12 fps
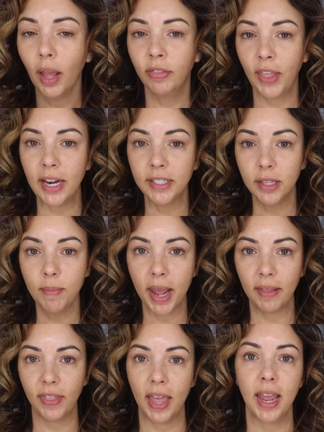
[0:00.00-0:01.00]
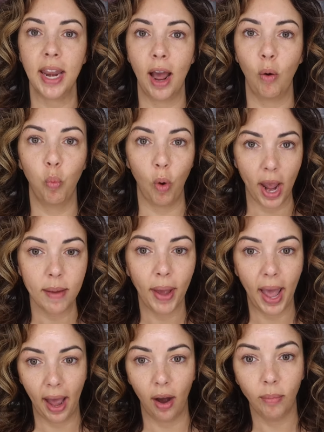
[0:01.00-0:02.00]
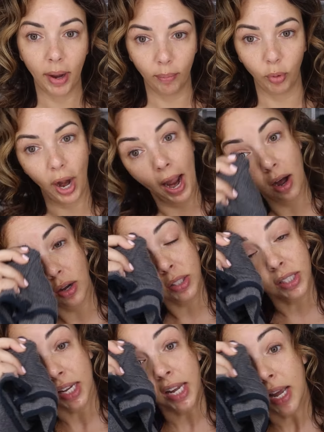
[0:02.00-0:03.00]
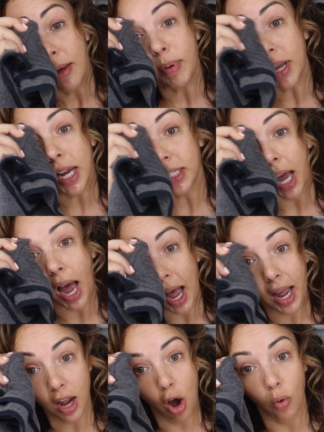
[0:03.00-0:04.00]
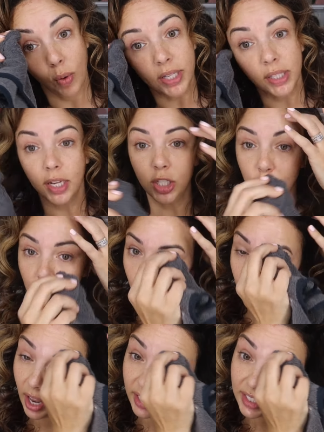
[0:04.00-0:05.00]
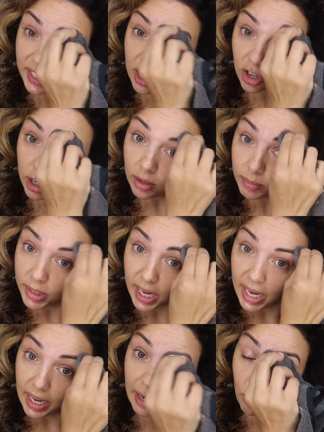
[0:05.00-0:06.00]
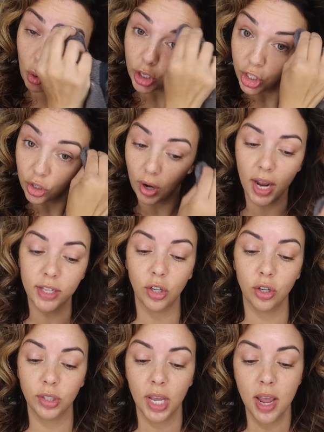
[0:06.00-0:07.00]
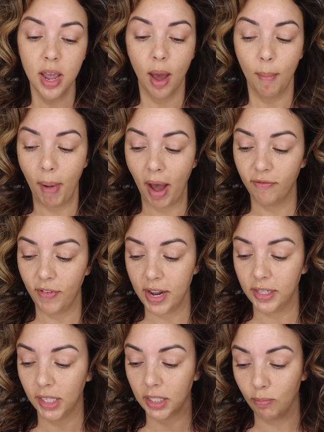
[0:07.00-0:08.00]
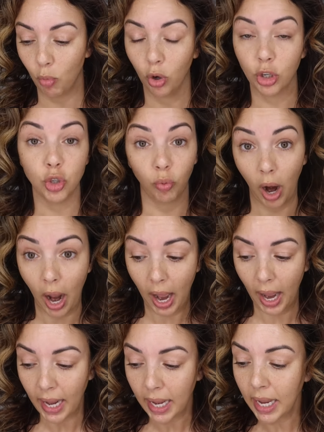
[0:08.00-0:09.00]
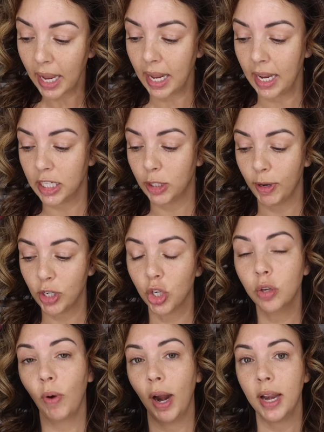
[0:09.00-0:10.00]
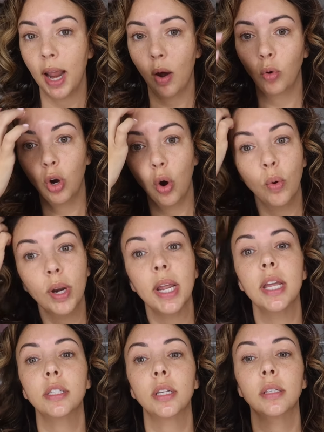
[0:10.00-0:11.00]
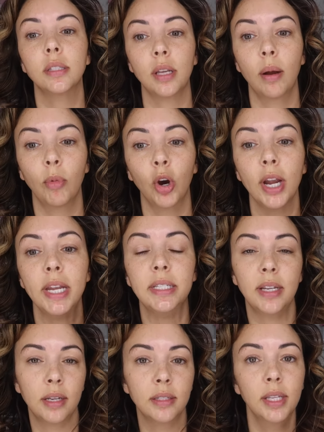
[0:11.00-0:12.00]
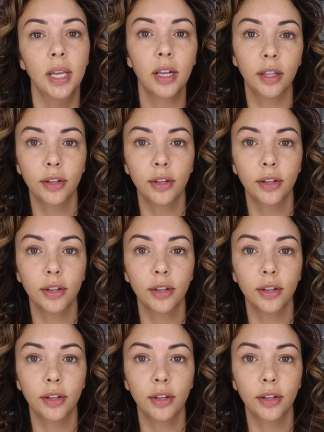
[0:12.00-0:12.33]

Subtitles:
That's the main thing. And I wipe out my brows, because I always like to do a lot of serums and moisturizers. My face is more dry, and especially right now going into summer, it does get a